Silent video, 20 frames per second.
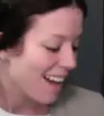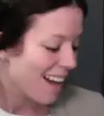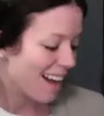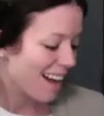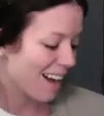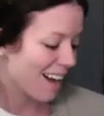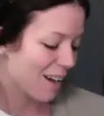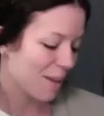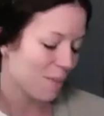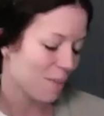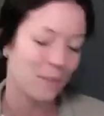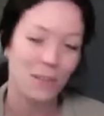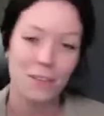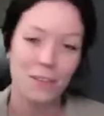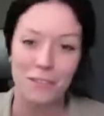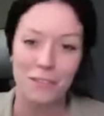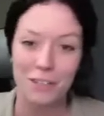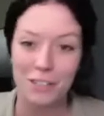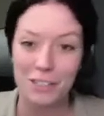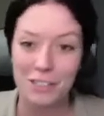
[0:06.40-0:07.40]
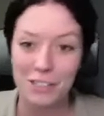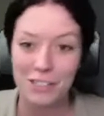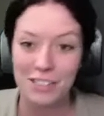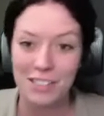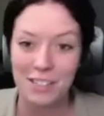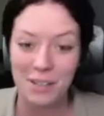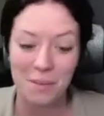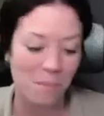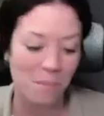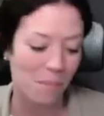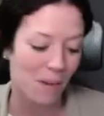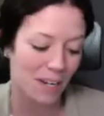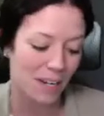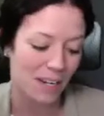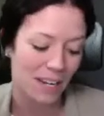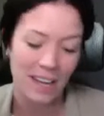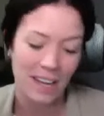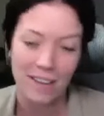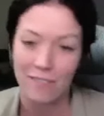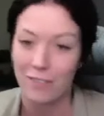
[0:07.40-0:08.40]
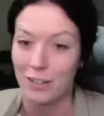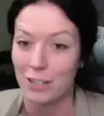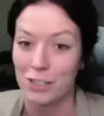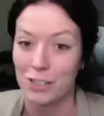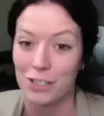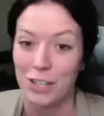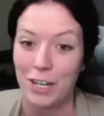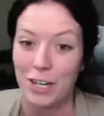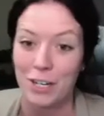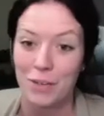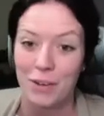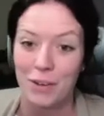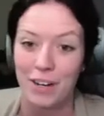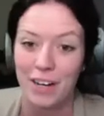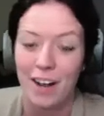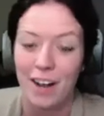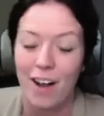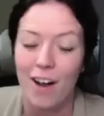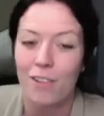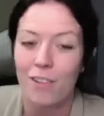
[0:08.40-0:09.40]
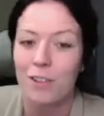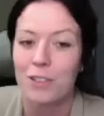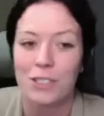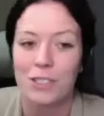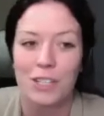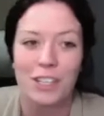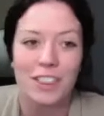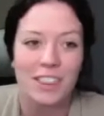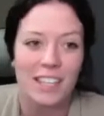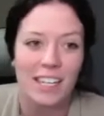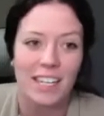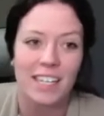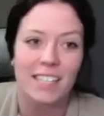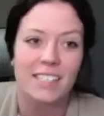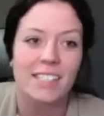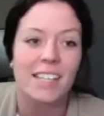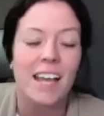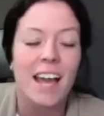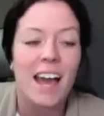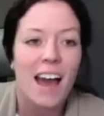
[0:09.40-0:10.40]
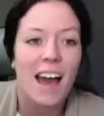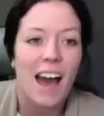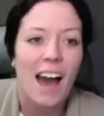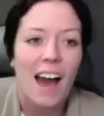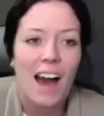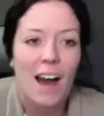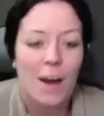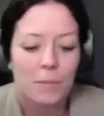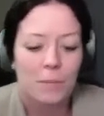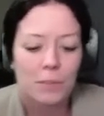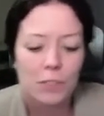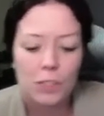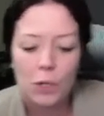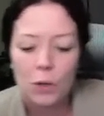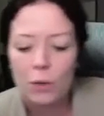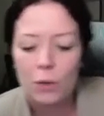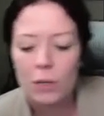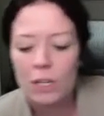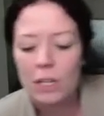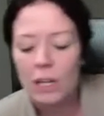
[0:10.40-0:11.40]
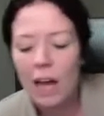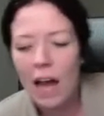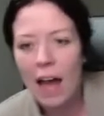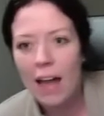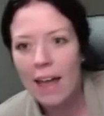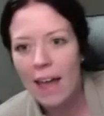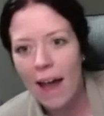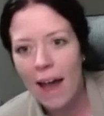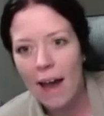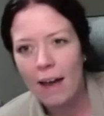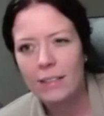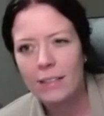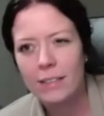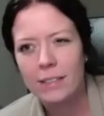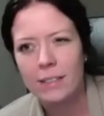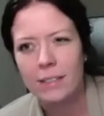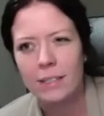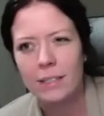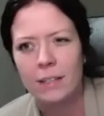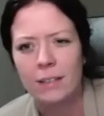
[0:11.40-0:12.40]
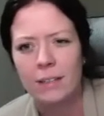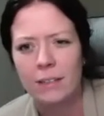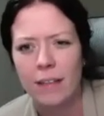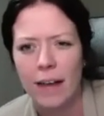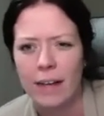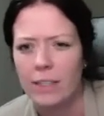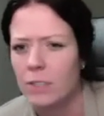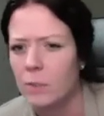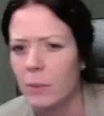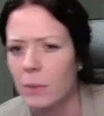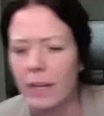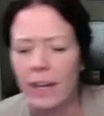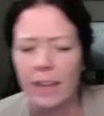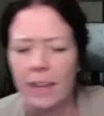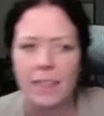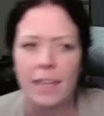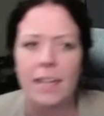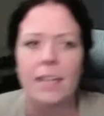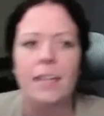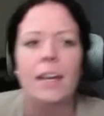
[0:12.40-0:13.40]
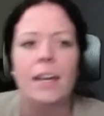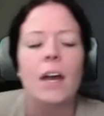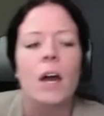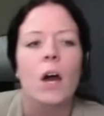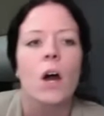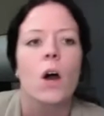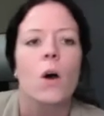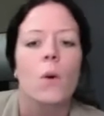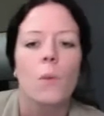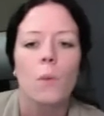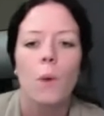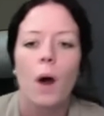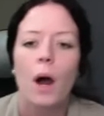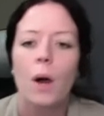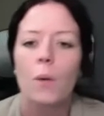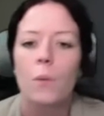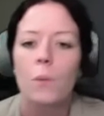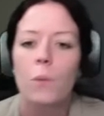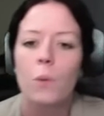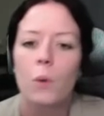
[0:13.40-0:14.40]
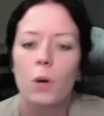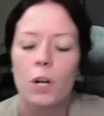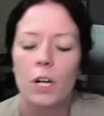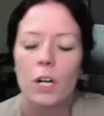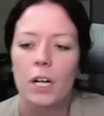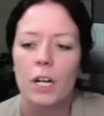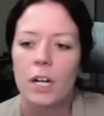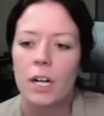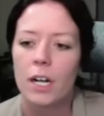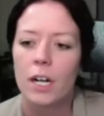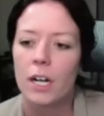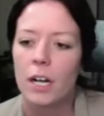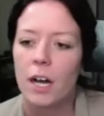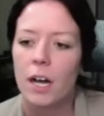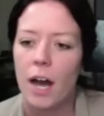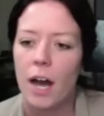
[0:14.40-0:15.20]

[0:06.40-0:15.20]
the first Monday, 1st January, all those good things. So I asked last week, I think, what were